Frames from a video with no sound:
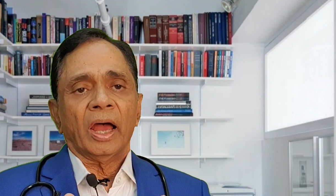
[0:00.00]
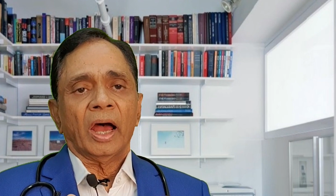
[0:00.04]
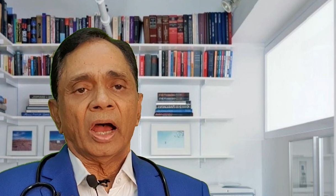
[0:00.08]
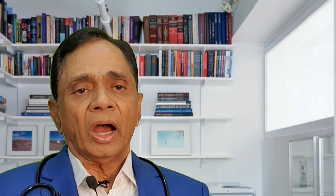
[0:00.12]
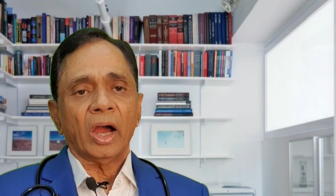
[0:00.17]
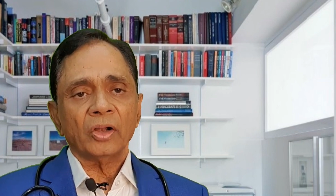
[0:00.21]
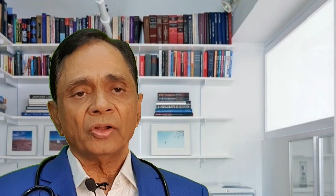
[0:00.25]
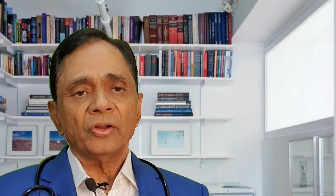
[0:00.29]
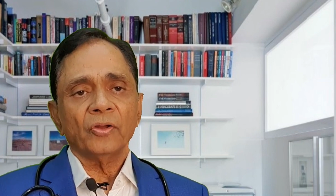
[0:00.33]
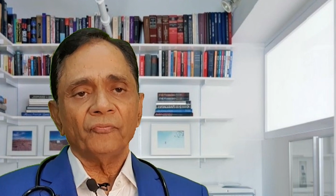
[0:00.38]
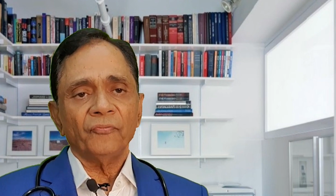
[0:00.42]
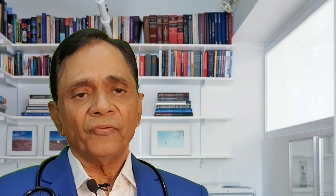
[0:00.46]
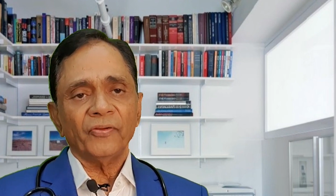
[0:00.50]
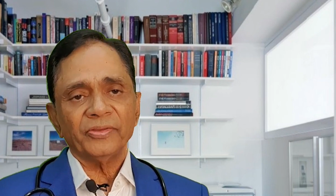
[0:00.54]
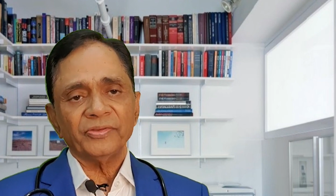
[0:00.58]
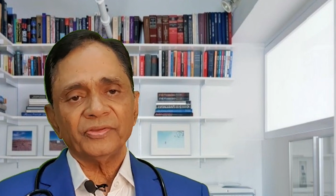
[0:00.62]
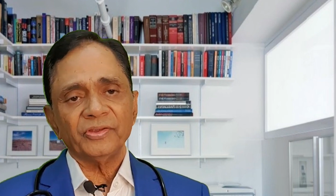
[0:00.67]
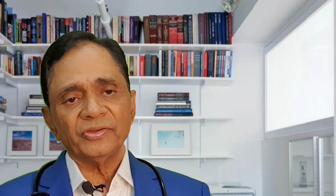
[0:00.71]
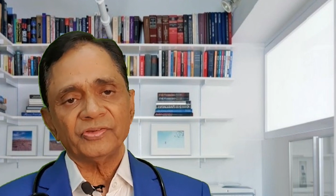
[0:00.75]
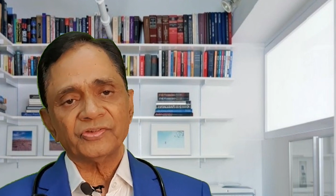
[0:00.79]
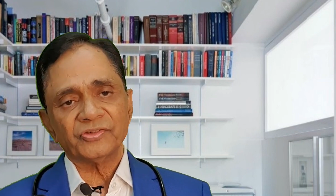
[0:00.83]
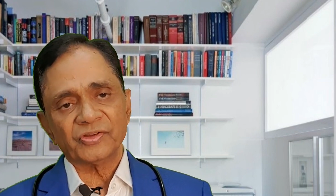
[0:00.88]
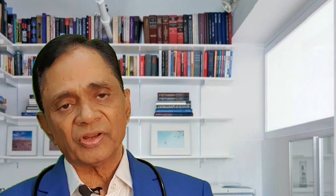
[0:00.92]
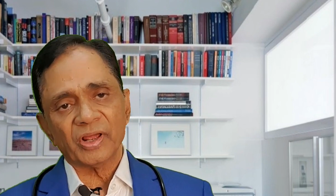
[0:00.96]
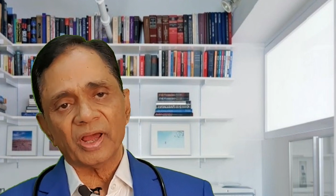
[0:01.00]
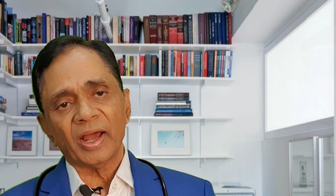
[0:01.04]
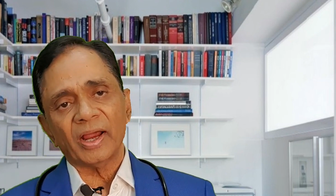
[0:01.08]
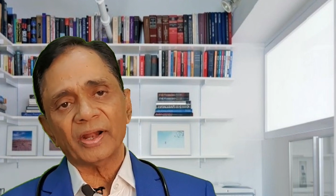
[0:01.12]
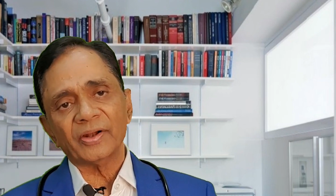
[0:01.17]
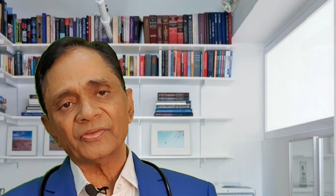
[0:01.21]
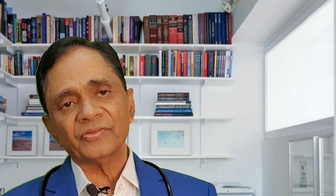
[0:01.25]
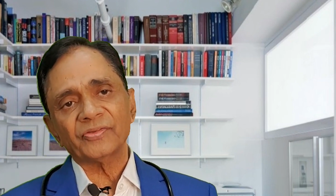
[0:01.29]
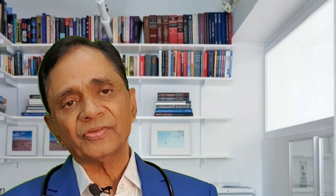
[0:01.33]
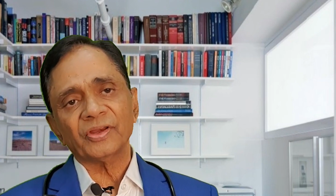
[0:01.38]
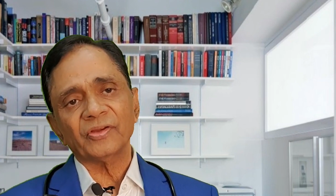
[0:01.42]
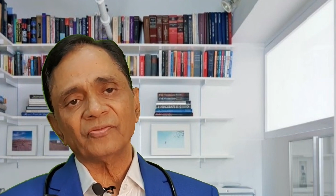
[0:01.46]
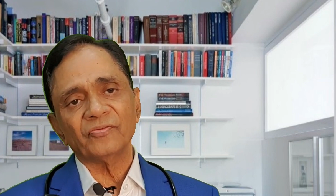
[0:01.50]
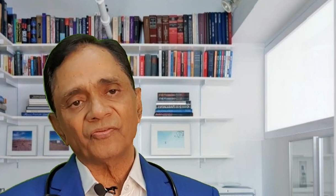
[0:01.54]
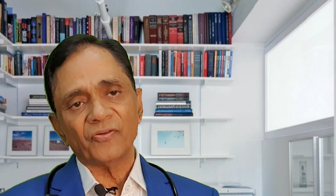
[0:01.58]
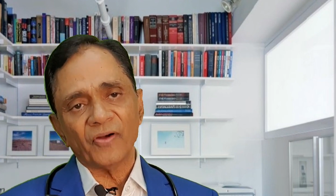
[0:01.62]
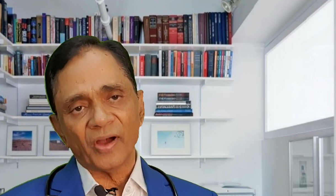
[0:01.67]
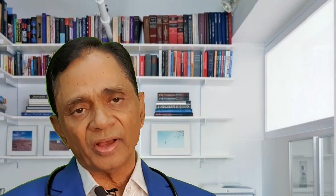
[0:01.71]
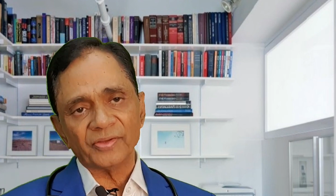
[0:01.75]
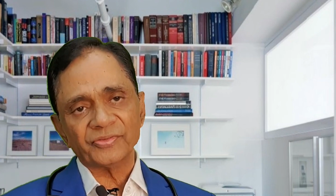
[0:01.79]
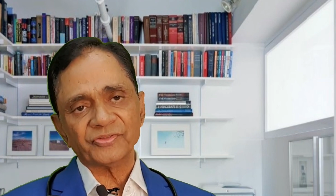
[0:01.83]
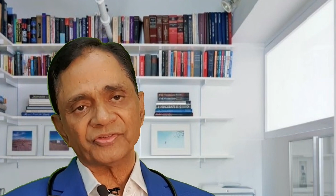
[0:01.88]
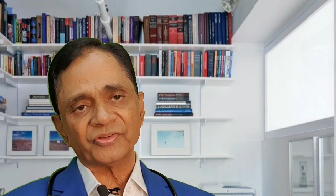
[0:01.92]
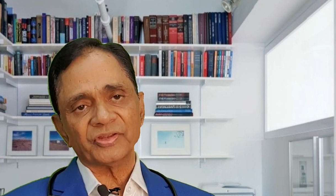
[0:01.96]
Autophagy starts in
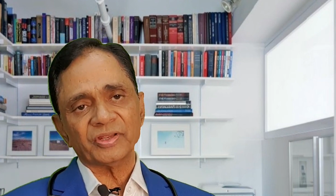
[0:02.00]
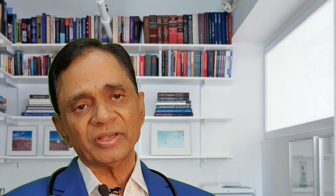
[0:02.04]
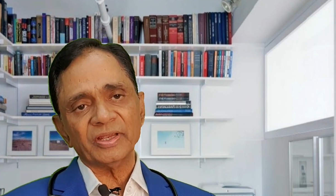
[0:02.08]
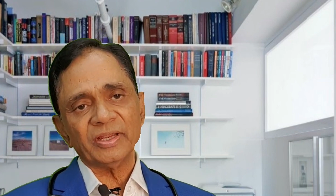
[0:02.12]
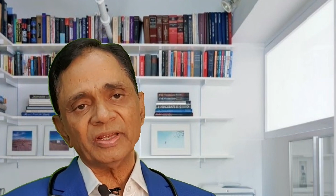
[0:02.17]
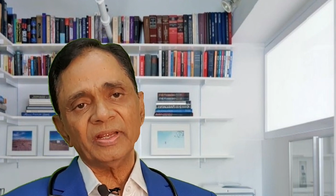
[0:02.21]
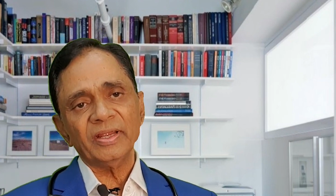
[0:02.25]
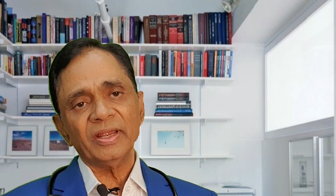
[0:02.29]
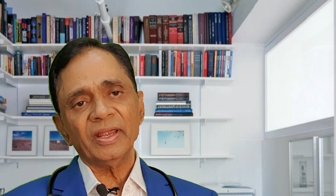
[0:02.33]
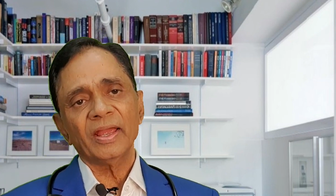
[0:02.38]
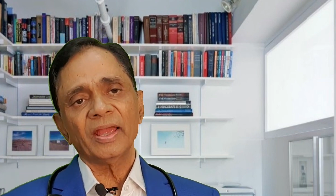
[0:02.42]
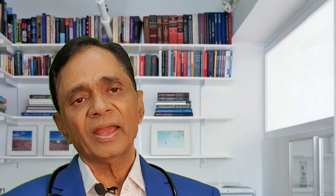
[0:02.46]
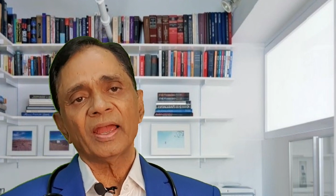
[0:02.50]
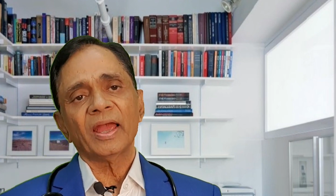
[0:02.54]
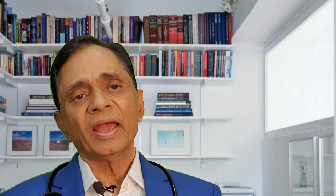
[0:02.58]
fasting